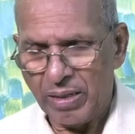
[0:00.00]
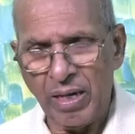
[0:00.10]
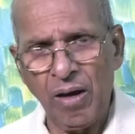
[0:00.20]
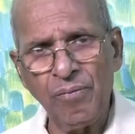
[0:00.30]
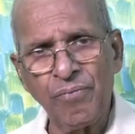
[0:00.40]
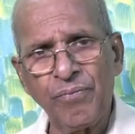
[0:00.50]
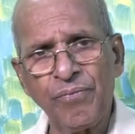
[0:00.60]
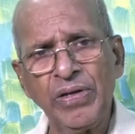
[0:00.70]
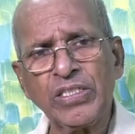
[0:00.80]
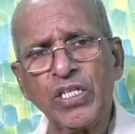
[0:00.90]
Now,
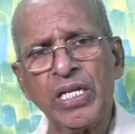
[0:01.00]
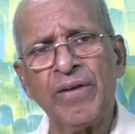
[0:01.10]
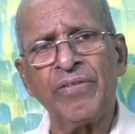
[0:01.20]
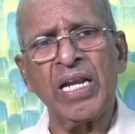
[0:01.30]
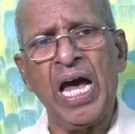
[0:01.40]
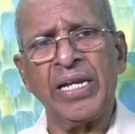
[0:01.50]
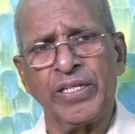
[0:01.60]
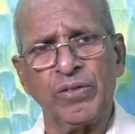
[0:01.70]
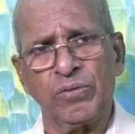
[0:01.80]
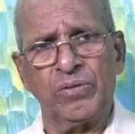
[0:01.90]
which level are
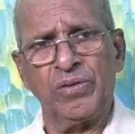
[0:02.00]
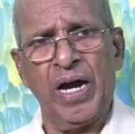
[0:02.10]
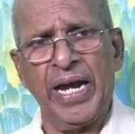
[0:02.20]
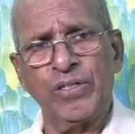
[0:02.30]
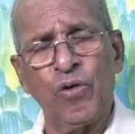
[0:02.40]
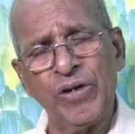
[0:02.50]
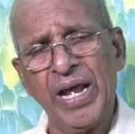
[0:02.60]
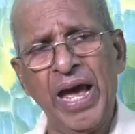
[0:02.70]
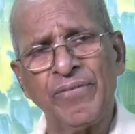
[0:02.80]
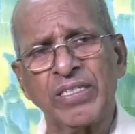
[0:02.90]
you? I don't
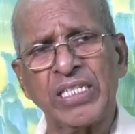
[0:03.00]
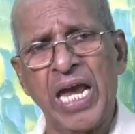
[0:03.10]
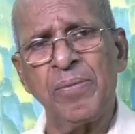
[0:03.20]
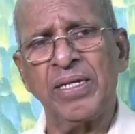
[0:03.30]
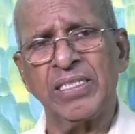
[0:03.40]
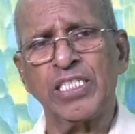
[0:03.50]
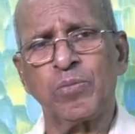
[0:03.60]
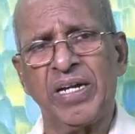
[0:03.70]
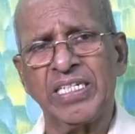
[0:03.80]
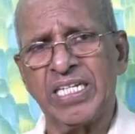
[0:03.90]
have a time in this
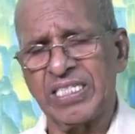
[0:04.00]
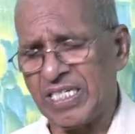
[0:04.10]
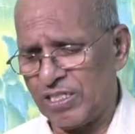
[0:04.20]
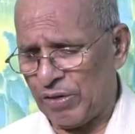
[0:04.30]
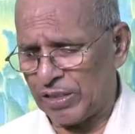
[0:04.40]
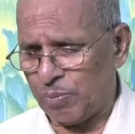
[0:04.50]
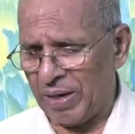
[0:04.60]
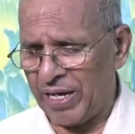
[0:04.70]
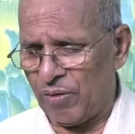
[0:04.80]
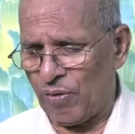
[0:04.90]
meditation to
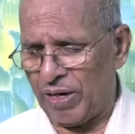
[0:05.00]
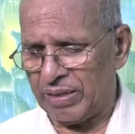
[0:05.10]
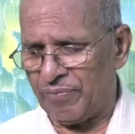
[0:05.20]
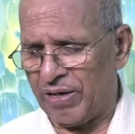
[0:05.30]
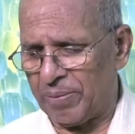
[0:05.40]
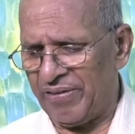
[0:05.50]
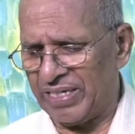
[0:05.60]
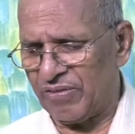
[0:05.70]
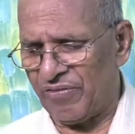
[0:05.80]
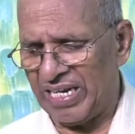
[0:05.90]
explain what
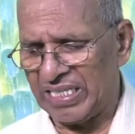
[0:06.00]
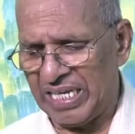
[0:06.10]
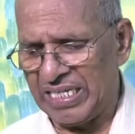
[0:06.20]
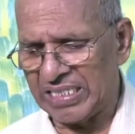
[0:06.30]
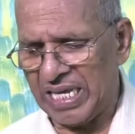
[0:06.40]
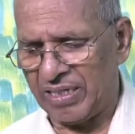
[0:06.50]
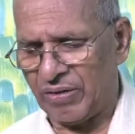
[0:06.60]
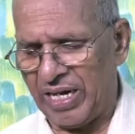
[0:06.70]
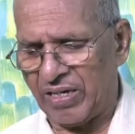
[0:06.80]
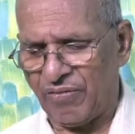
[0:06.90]
perfect faith is and
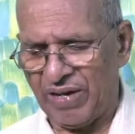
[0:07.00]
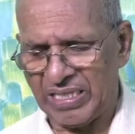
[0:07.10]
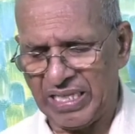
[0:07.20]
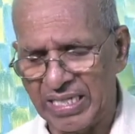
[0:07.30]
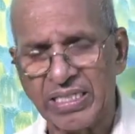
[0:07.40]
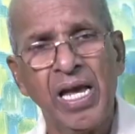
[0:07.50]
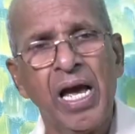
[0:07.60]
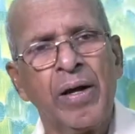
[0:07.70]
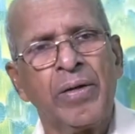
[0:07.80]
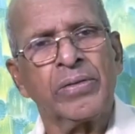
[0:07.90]
great faith is.
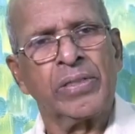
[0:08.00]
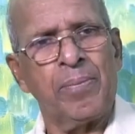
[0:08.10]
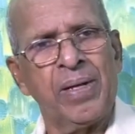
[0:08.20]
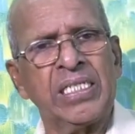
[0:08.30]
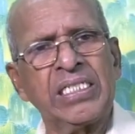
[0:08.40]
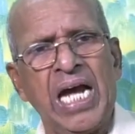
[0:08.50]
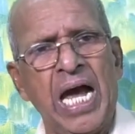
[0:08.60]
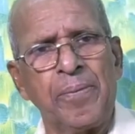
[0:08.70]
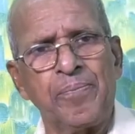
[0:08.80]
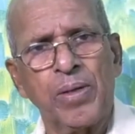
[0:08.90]
Some other
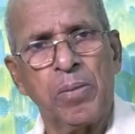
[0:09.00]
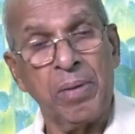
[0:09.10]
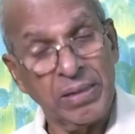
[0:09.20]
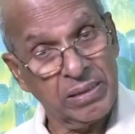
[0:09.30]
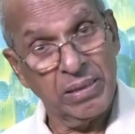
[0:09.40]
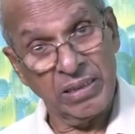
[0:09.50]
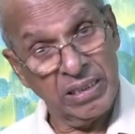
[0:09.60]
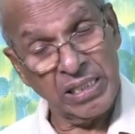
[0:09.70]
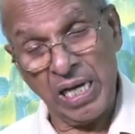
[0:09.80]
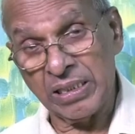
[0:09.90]
time. But
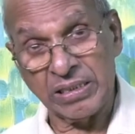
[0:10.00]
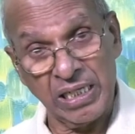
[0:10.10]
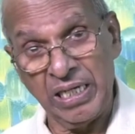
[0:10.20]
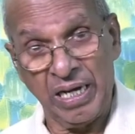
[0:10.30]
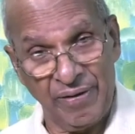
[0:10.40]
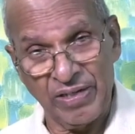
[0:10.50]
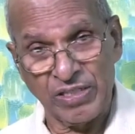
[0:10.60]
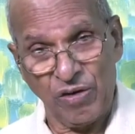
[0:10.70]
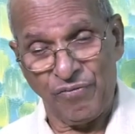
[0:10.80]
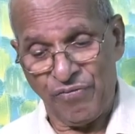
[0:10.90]
these are the three
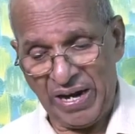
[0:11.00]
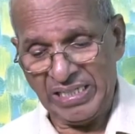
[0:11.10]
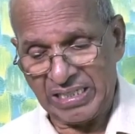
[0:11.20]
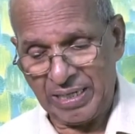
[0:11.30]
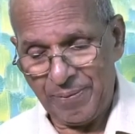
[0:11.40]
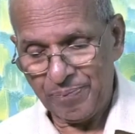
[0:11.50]
levels of faith.